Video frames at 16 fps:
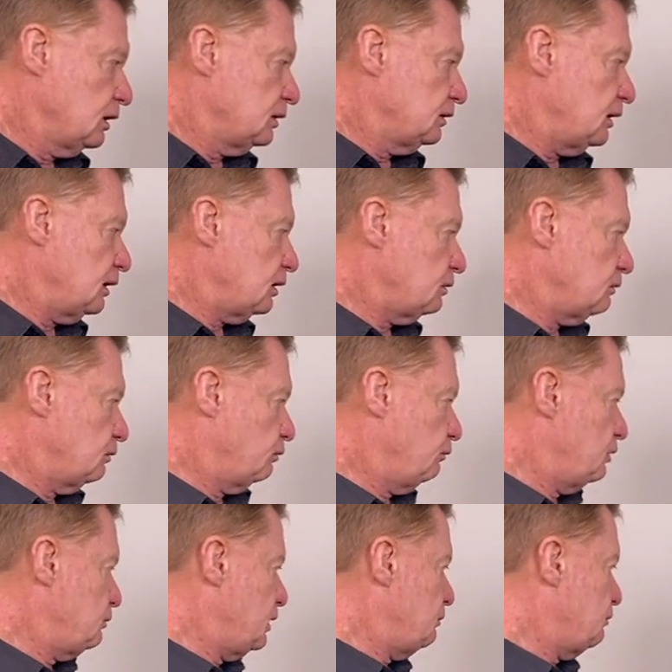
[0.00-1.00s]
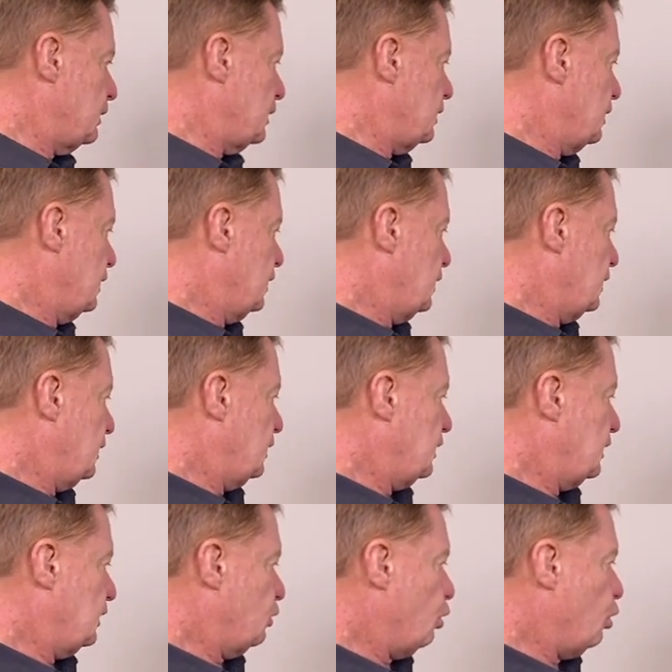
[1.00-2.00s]
Now remember,
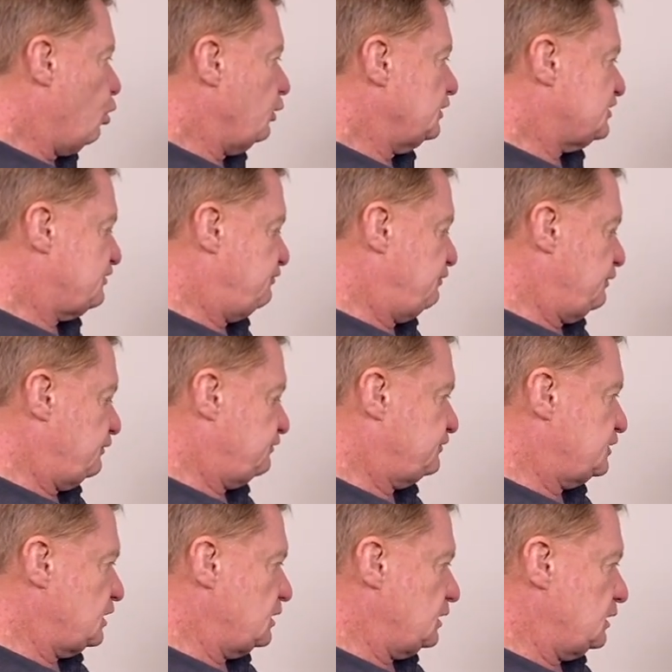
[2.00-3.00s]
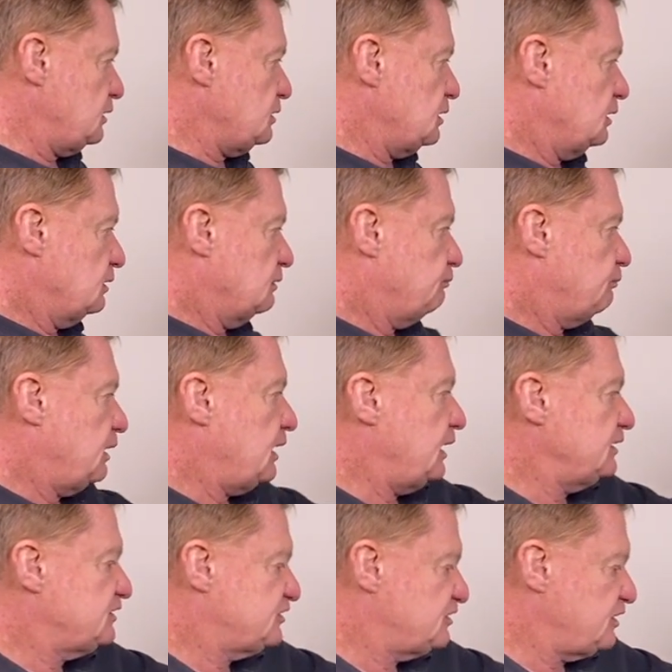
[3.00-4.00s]
August 15
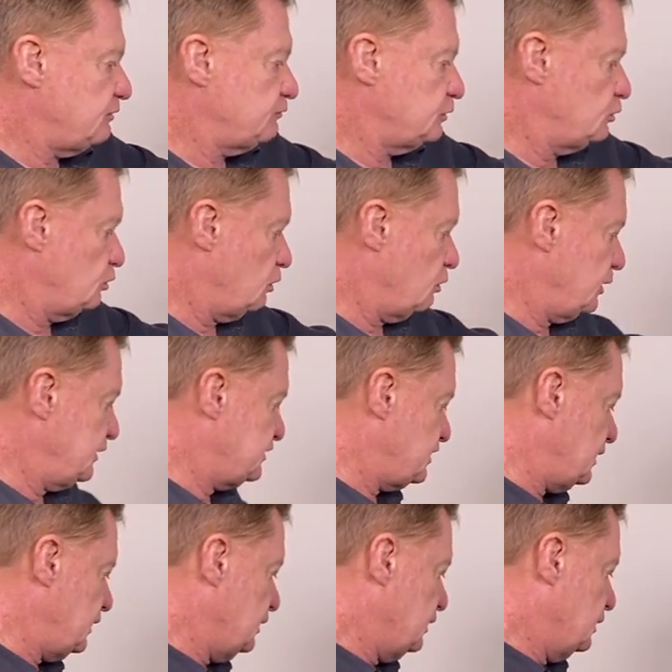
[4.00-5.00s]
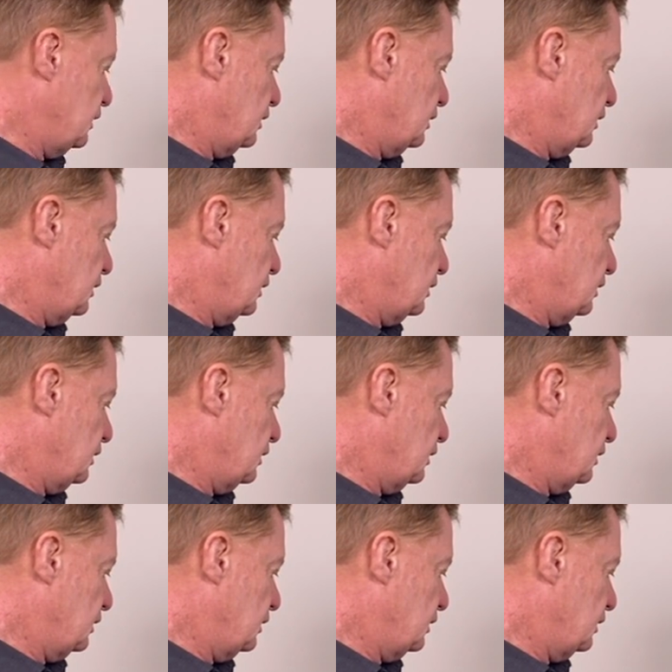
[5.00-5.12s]
paid $7.90.